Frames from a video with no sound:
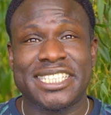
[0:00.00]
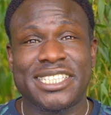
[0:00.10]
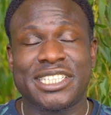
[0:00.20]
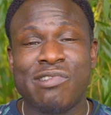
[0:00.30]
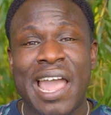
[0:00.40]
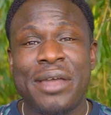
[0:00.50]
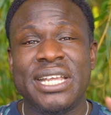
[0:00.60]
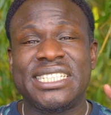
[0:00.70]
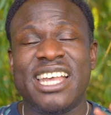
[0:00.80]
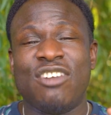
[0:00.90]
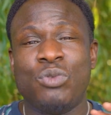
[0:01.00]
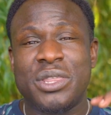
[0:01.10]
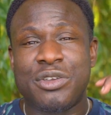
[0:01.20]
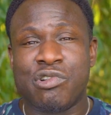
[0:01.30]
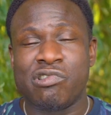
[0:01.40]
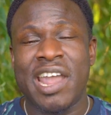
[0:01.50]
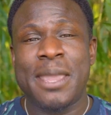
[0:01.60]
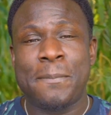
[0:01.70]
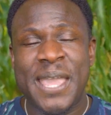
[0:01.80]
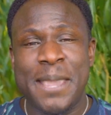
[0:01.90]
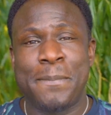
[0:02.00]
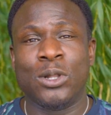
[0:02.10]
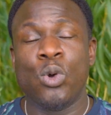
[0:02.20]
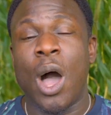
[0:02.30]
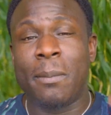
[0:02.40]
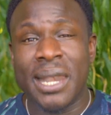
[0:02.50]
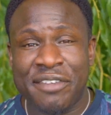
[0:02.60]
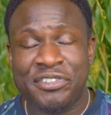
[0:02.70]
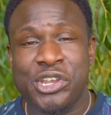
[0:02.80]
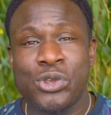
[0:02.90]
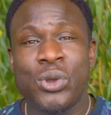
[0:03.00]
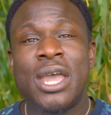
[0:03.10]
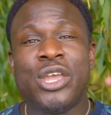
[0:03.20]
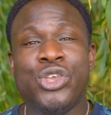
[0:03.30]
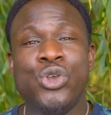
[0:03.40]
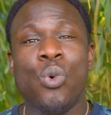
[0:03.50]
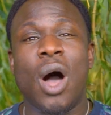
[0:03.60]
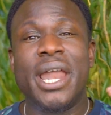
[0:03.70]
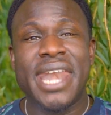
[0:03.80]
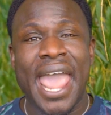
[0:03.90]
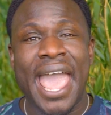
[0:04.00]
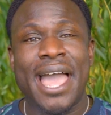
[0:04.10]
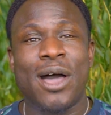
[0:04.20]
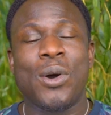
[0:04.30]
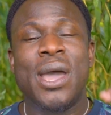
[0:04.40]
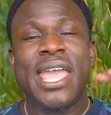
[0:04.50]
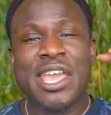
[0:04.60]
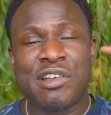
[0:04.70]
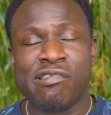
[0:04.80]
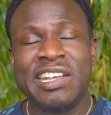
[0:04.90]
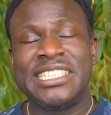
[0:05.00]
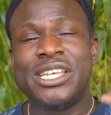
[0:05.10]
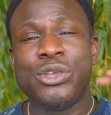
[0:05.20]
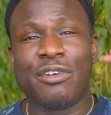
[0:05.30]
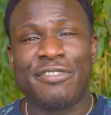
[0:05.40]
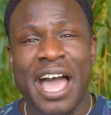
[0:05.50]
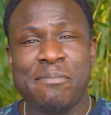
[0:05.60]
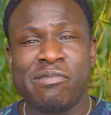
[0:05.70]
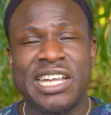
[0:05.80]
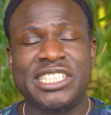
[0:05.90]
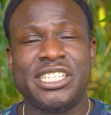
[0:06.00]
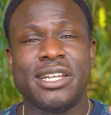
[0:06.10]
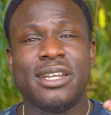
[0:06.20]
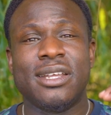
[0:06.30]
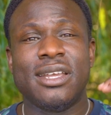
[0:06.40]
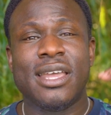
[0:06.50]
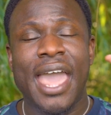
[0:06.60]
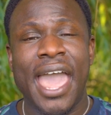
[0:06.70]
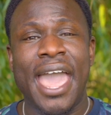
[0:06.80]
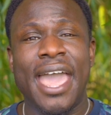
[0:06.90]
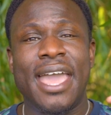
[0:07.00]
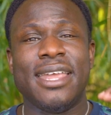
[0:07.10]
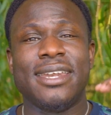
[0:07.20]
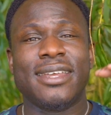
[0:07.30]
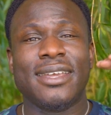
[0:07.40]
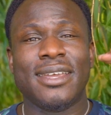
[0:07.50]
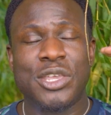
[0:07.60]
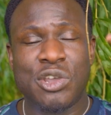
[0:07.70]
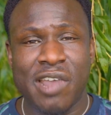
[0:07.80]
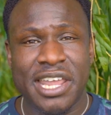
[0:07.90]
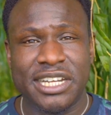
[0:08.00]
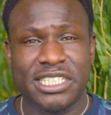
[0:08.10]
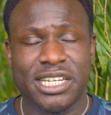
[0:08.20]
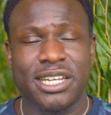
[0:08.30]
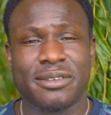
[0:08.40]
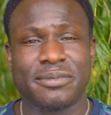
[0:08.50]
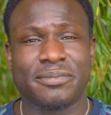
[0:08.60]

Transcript: Surround yourself with great people who uplift you. You are now increasing your vibration and your energy.